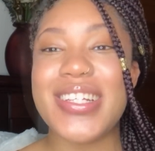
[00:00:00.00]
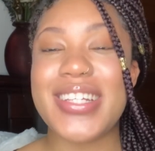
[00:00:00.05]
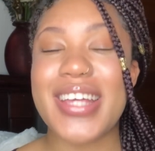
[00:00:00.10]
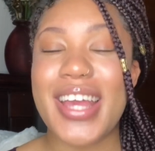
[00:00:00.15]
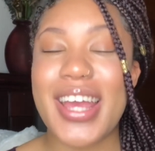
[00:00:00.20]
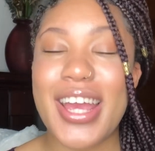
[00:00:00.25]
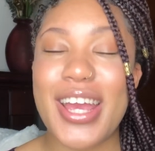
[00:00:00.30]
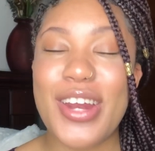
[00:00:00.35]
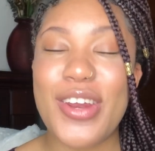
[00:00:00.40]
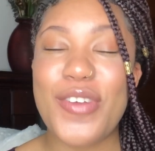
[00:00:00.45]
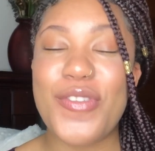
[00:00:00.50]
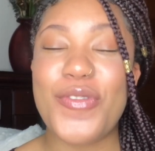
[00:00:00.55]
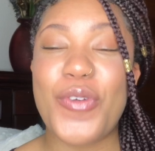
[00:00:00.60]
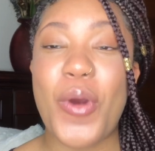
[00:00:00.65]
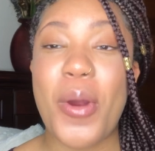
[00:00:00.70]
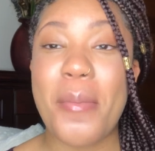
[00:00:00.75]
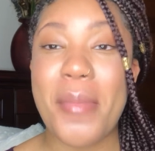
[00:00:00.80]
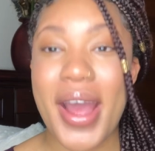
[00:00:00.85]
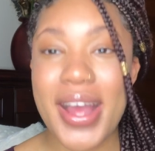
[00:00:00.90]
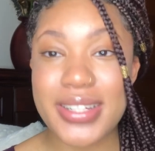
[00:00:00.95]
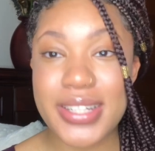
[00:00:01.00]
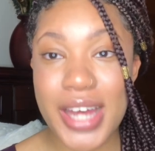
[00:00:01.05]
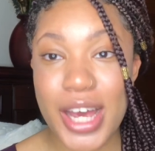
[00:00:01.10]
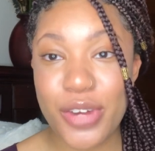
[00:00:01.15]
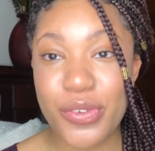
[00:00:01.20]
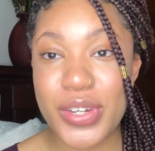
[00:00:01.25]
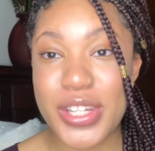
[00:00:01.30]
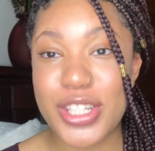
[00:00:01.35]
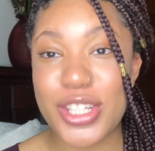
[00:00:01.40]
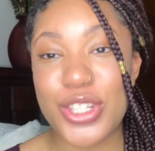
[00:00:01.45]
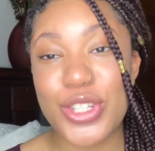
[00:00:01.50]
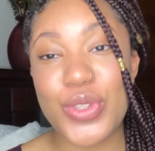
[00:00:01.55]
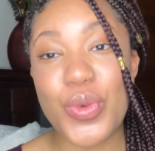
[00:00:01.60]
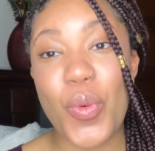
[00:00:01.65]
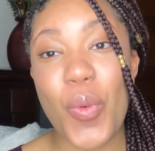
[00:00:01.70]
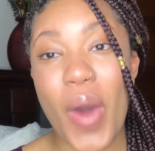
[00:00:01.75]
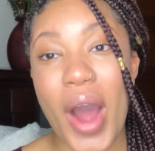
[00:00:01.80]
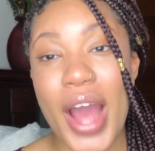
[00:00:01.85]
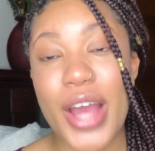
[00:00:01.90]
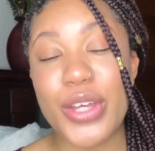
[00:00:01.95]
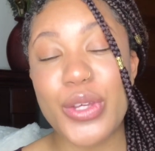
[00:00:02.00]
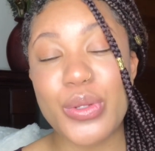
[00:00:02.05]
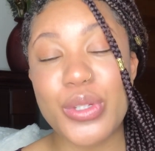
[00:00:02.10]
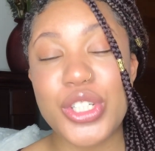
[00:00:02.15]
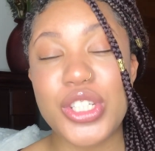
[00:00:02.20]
It for my 10 reasons why you